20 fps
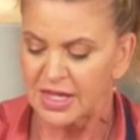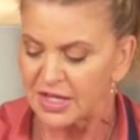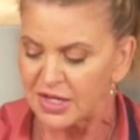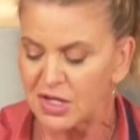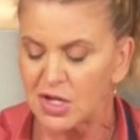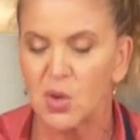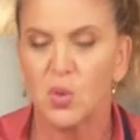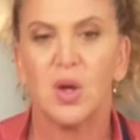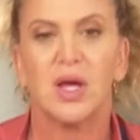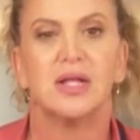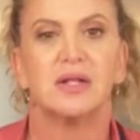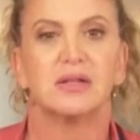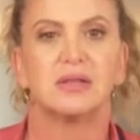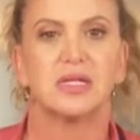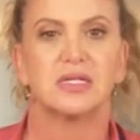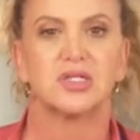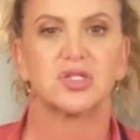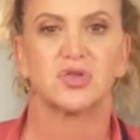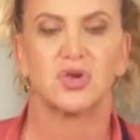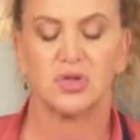You know what?
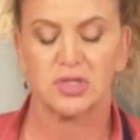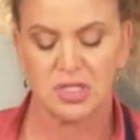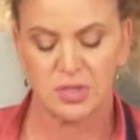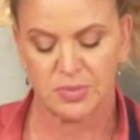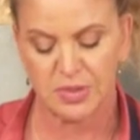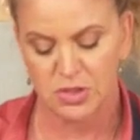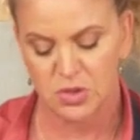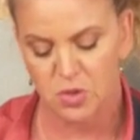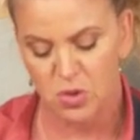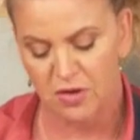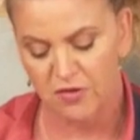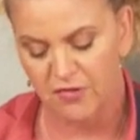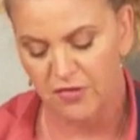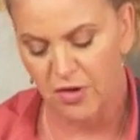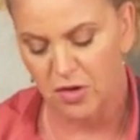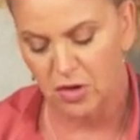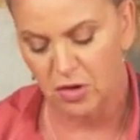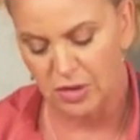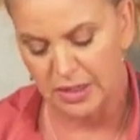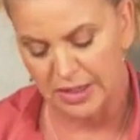Let's throw some into our
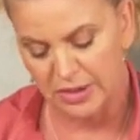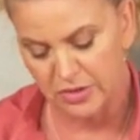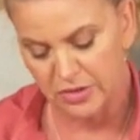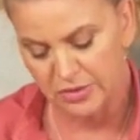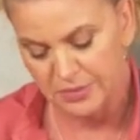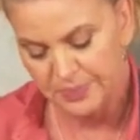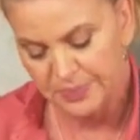Faro later.